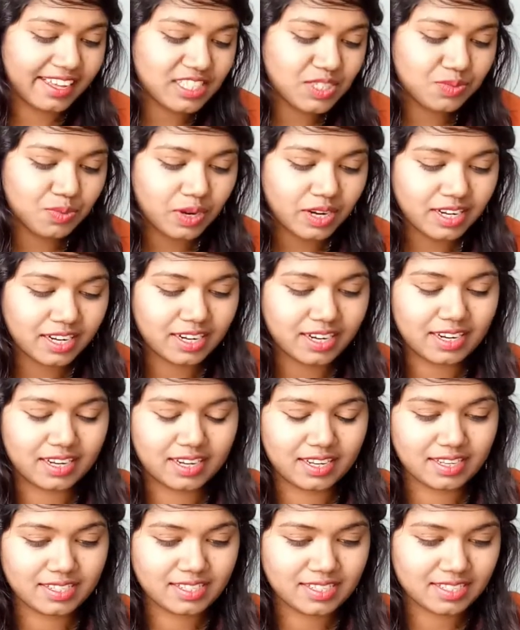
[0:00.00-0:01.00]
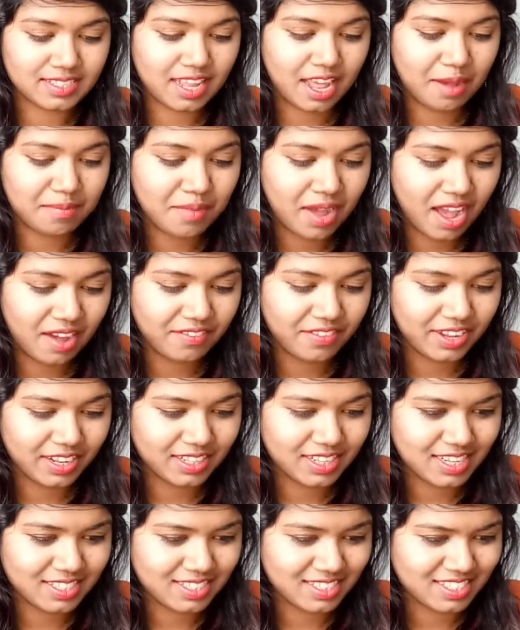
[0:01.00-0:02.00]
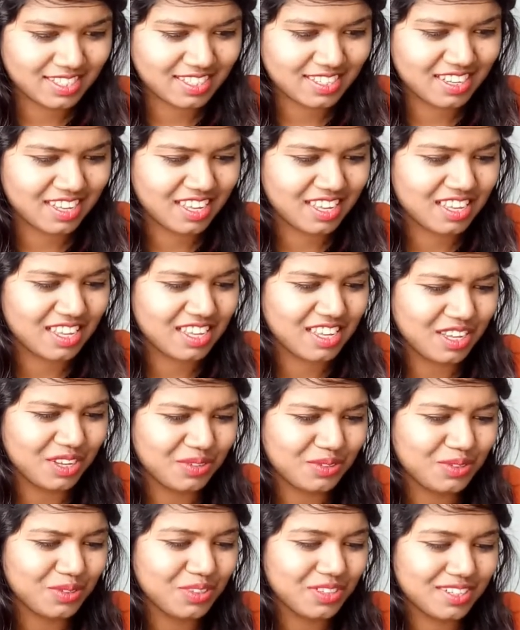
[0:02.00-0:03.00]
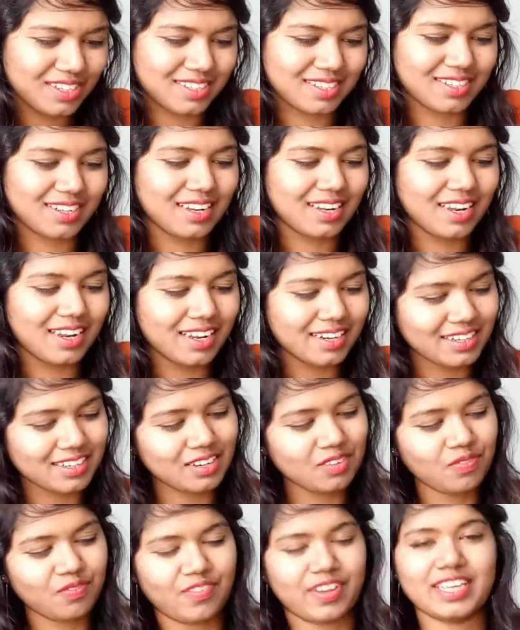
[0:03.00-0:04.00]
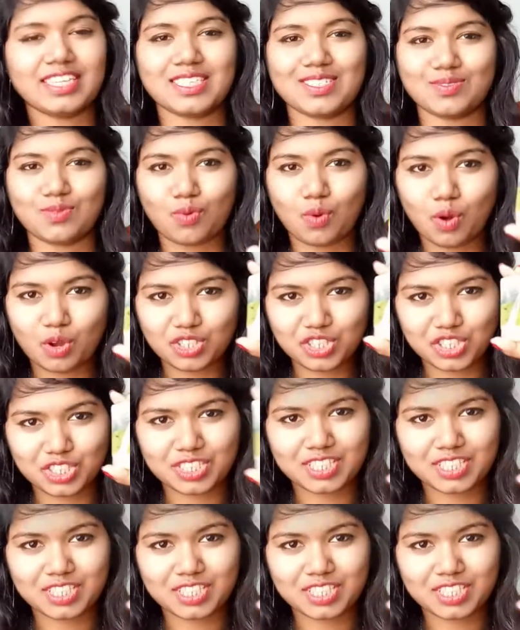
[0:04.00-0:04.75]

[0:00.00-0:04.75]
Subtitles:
one is I'm having this cute little face wash